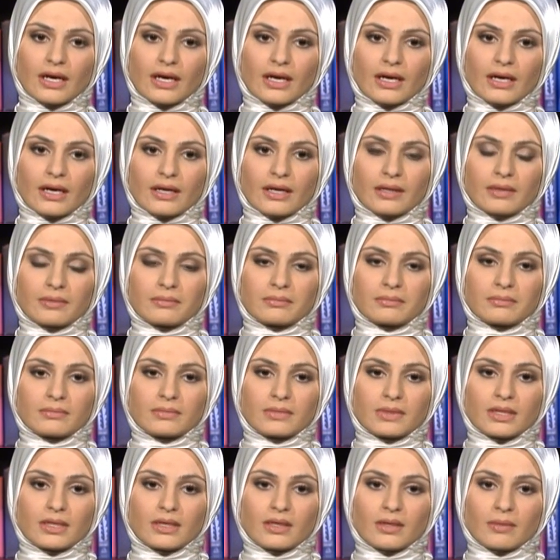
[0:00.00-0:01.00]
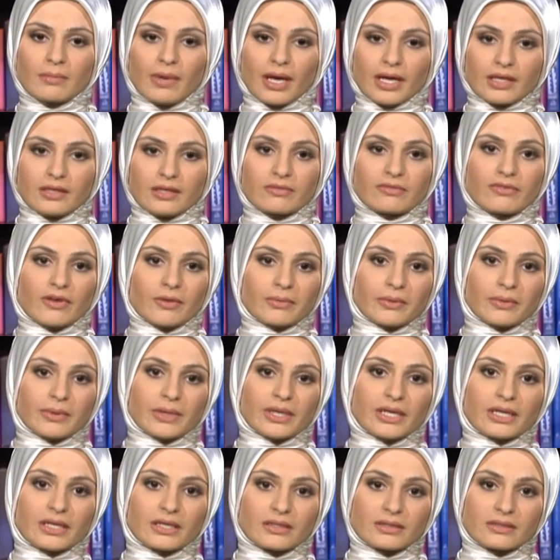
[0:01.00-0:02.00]
Back in
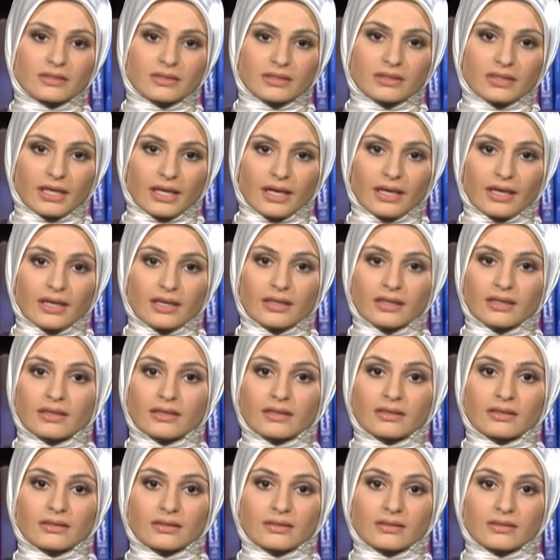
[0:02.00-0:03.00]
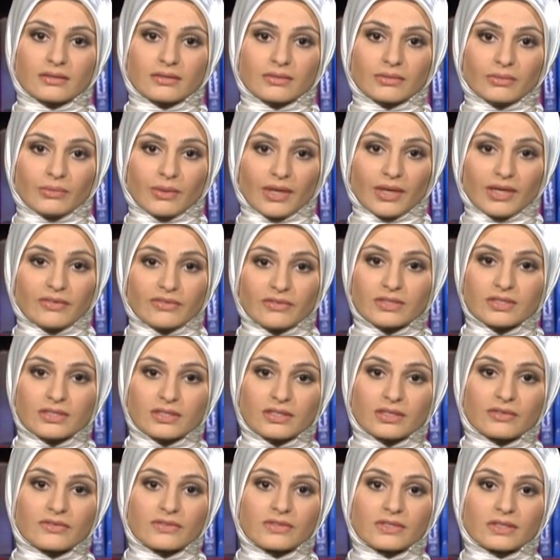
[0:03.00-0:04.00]
February, Leah, his wife,
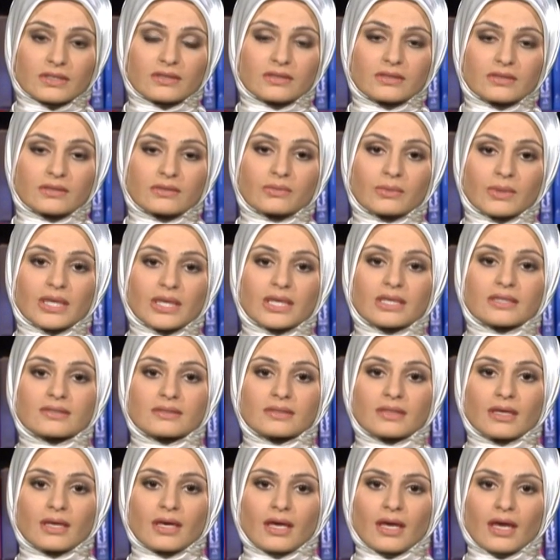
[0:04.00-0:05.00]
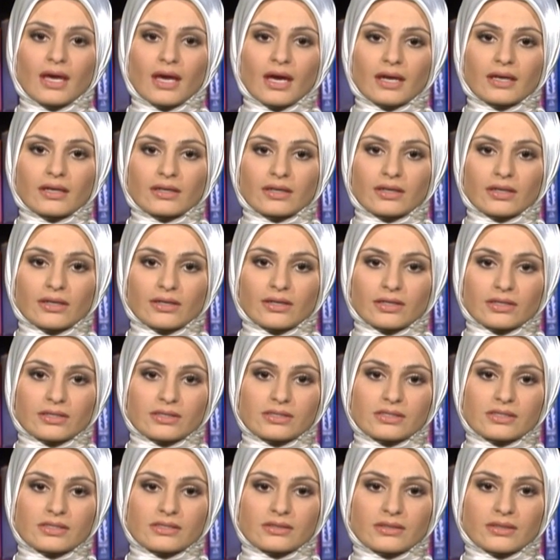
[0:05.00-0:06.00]
Yusuf of 6 weeks, and her younger
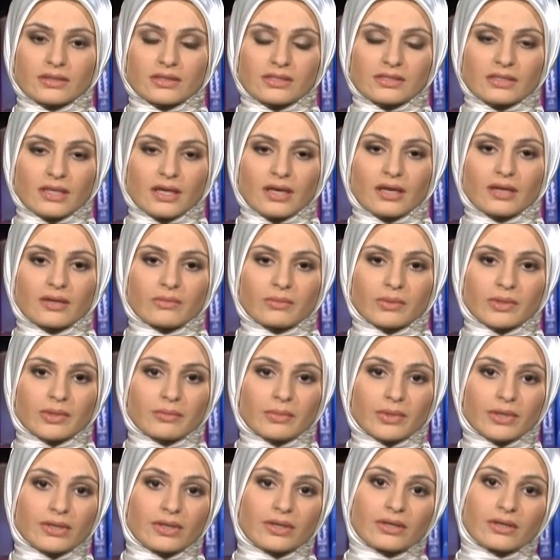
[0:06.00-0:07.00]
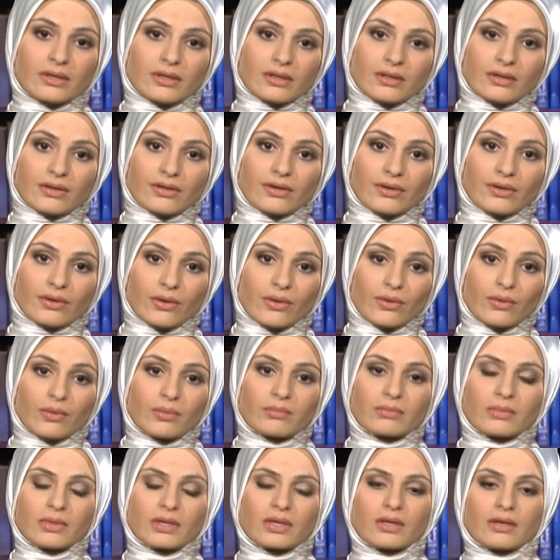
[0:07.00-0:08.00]
sister, Suzanne, were murdered in their
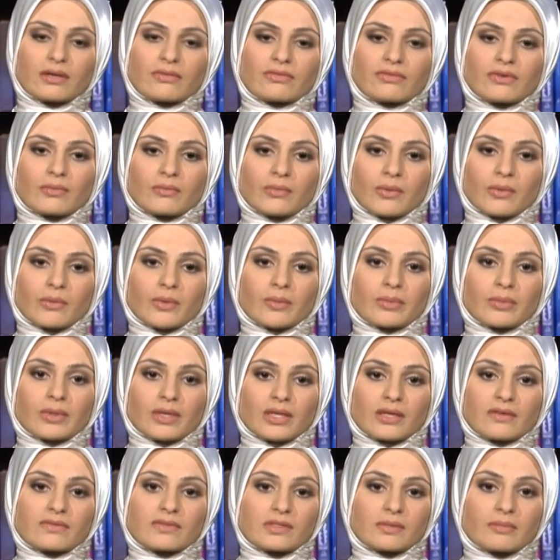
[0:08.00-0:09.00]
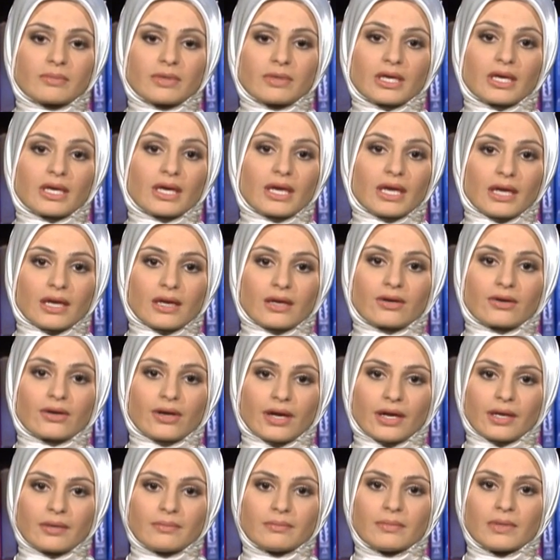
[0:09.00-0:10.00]
home from what we believe to be a hate
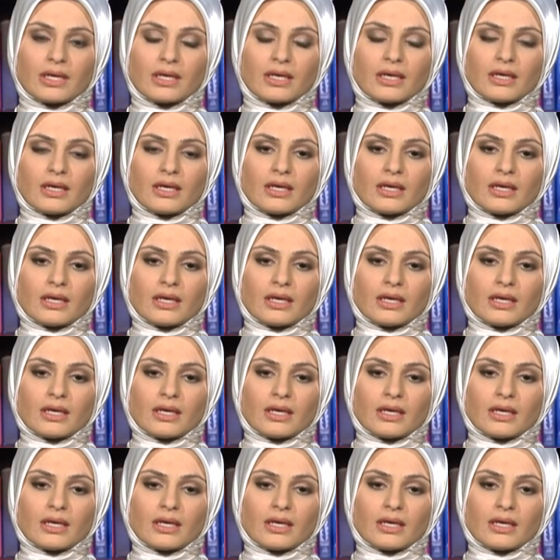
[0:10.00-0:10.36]
crime,